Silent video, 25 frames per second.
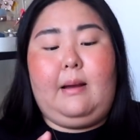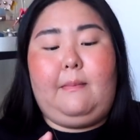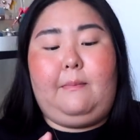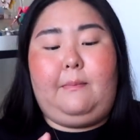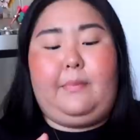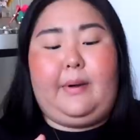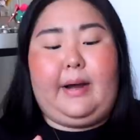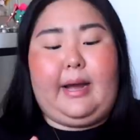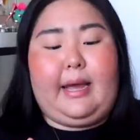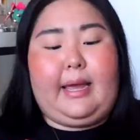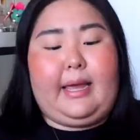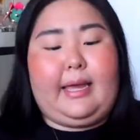
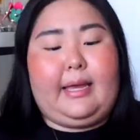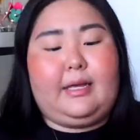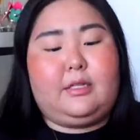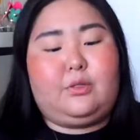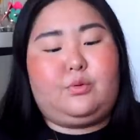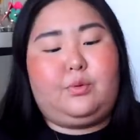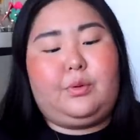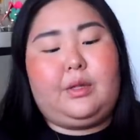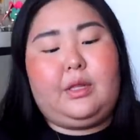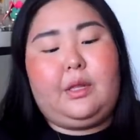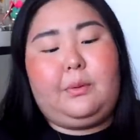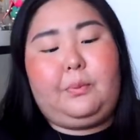But
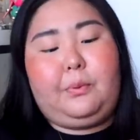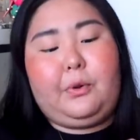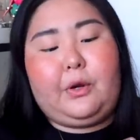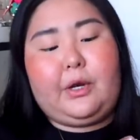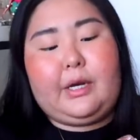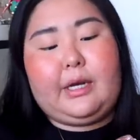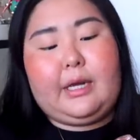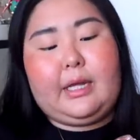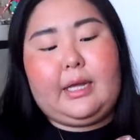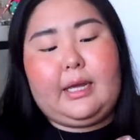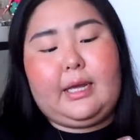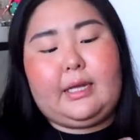it's really
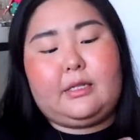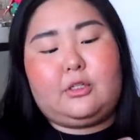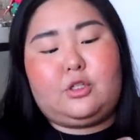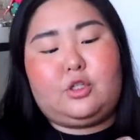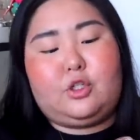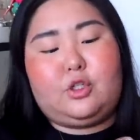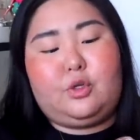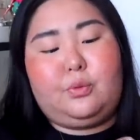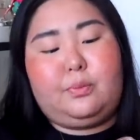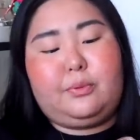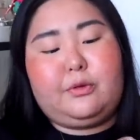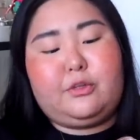pretty,
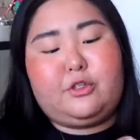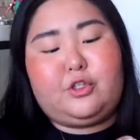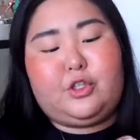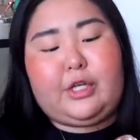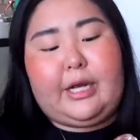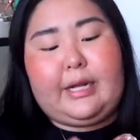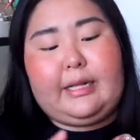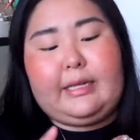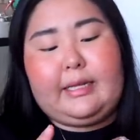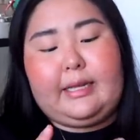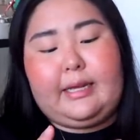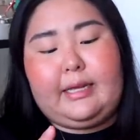it's super
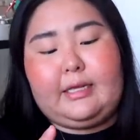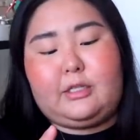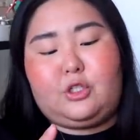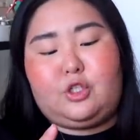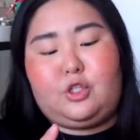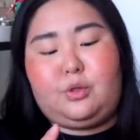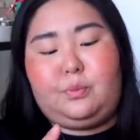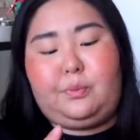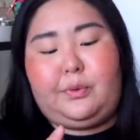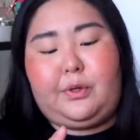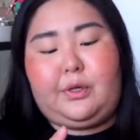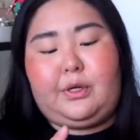jelly,
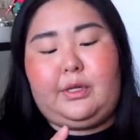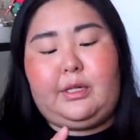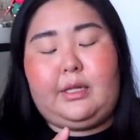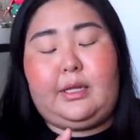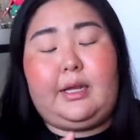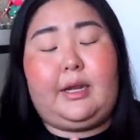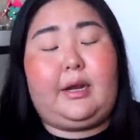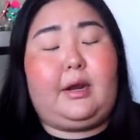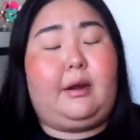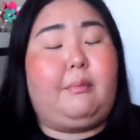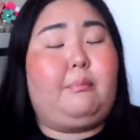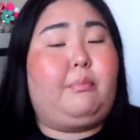it's super
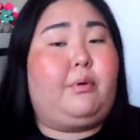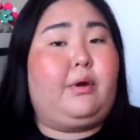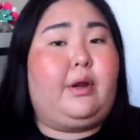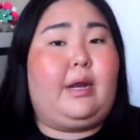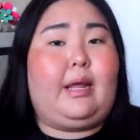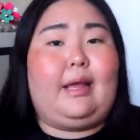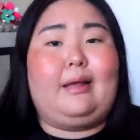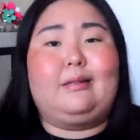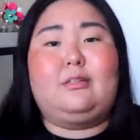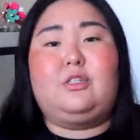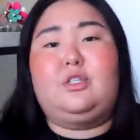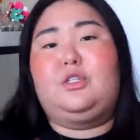clear and
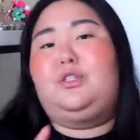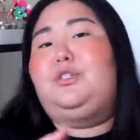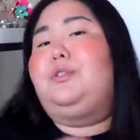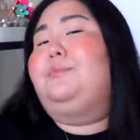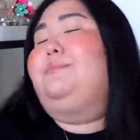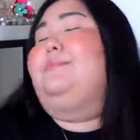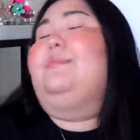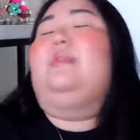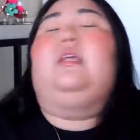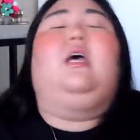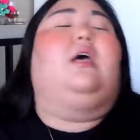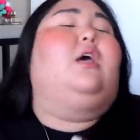pretty. It's just,
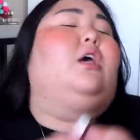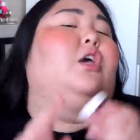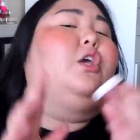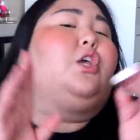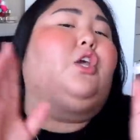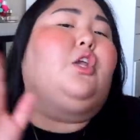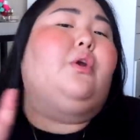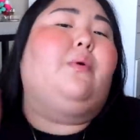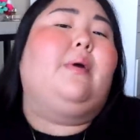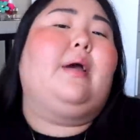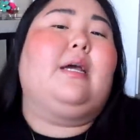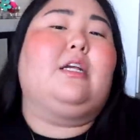
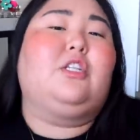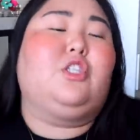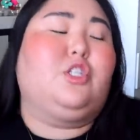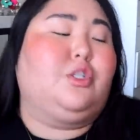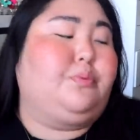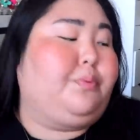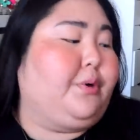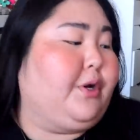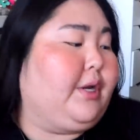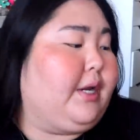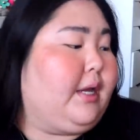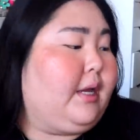You know what? It's
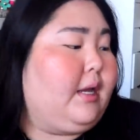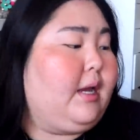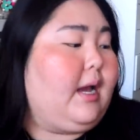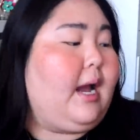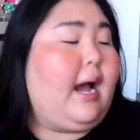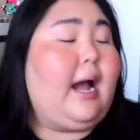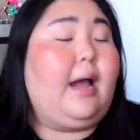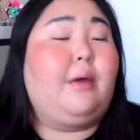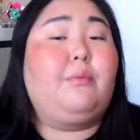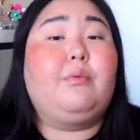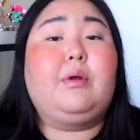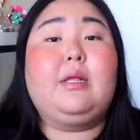just pretty.
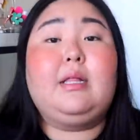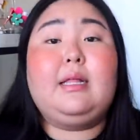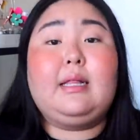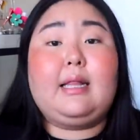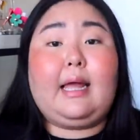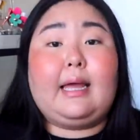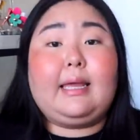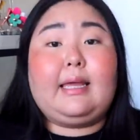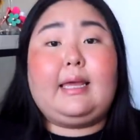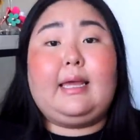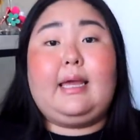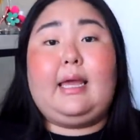I really
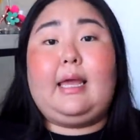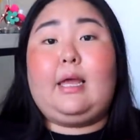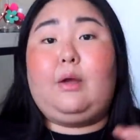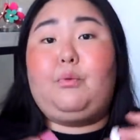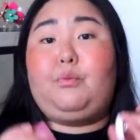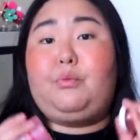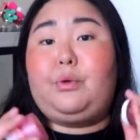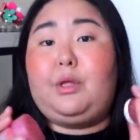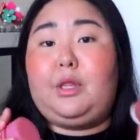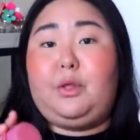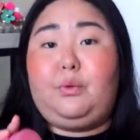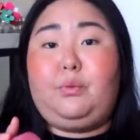like it.
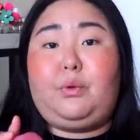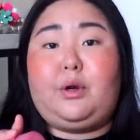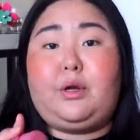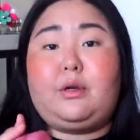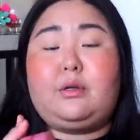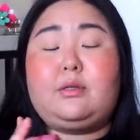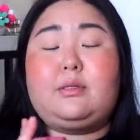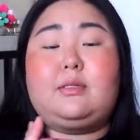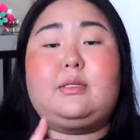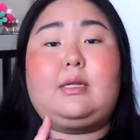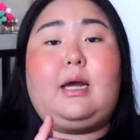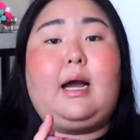It really
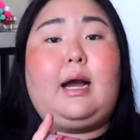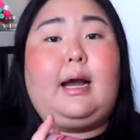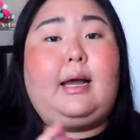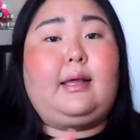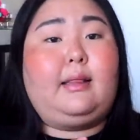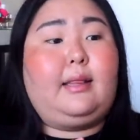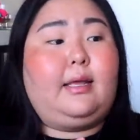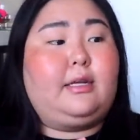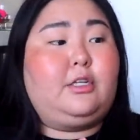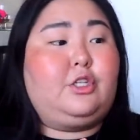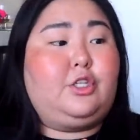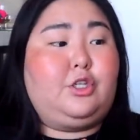works. I
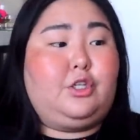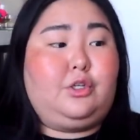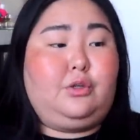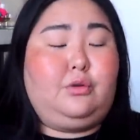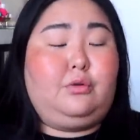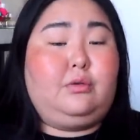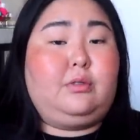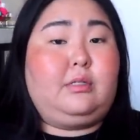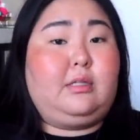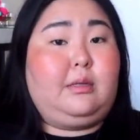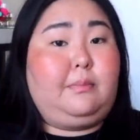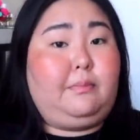like to
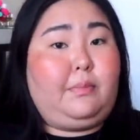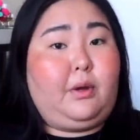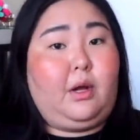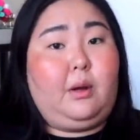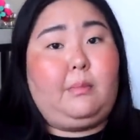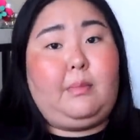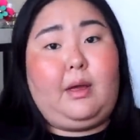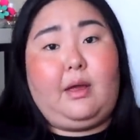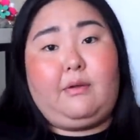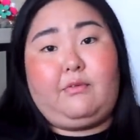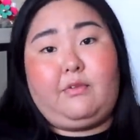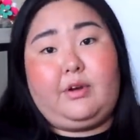use lip
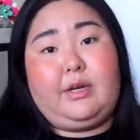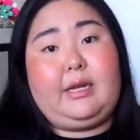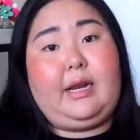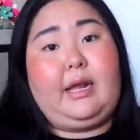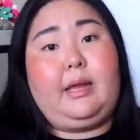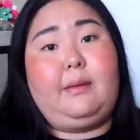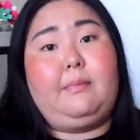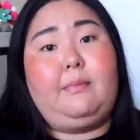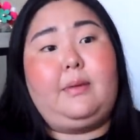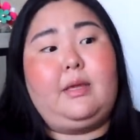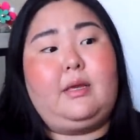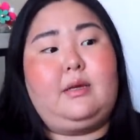balm every
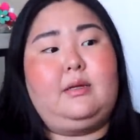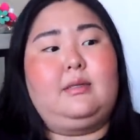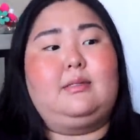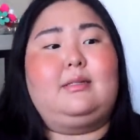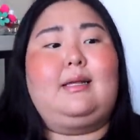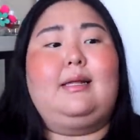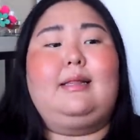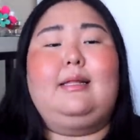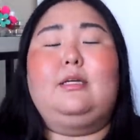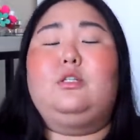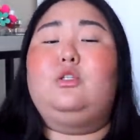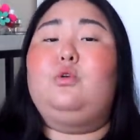night because
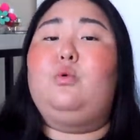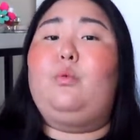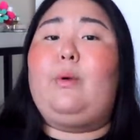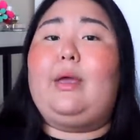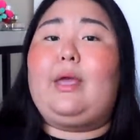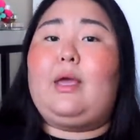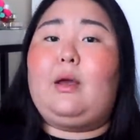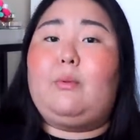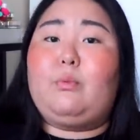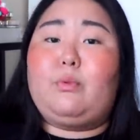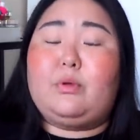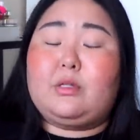I like to
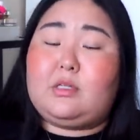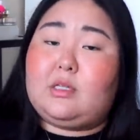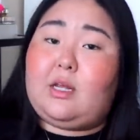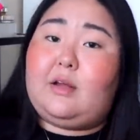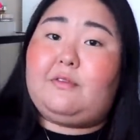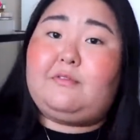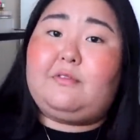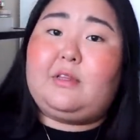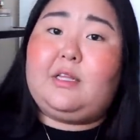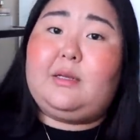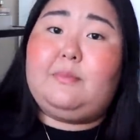wake up with soft